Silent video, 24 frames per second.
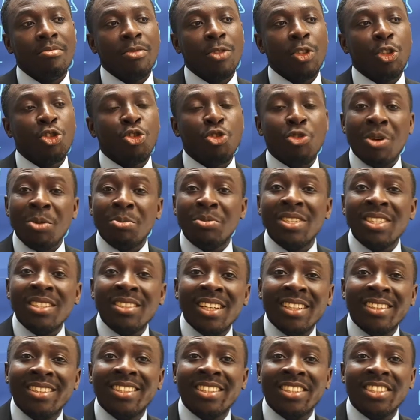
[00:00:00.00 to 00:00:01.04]
scripting
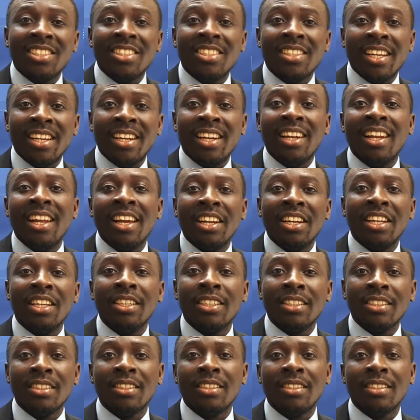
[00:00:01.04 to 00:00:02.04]
the teaching and learning